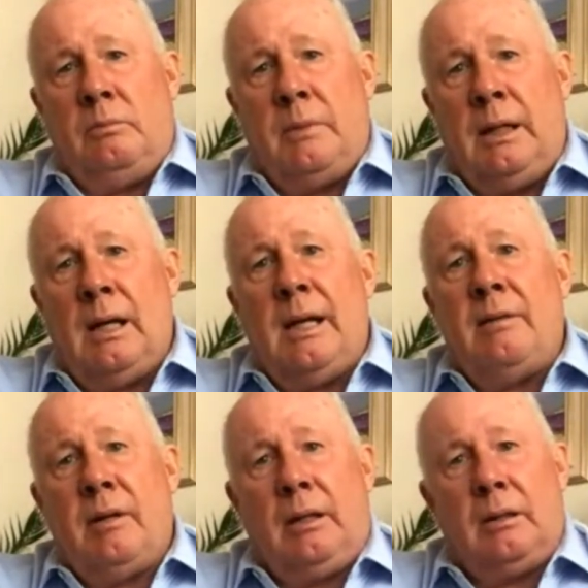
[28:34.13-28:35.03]
Me
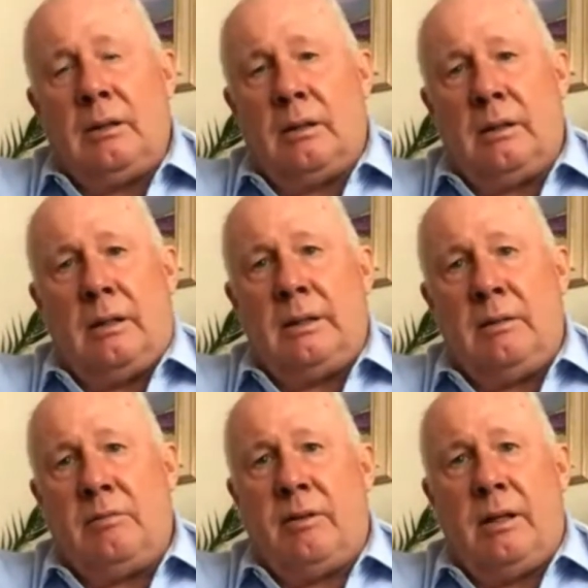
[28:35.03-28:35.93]
leaving, I
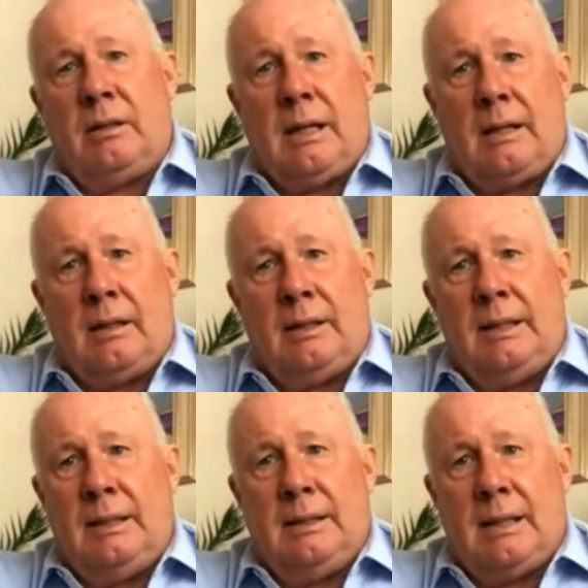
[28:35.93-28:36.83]
didn't feel that
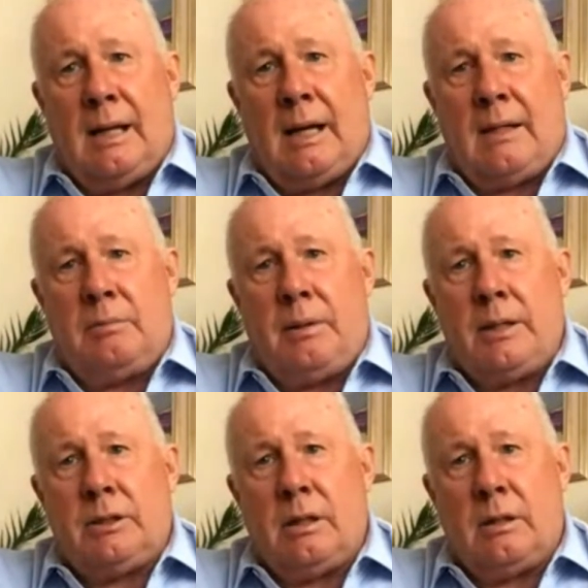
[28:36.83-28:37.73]
I needed that added
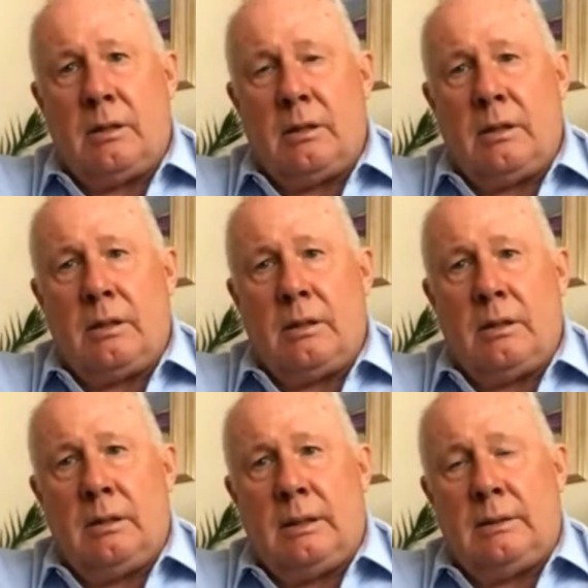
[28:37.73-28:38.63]
pressure.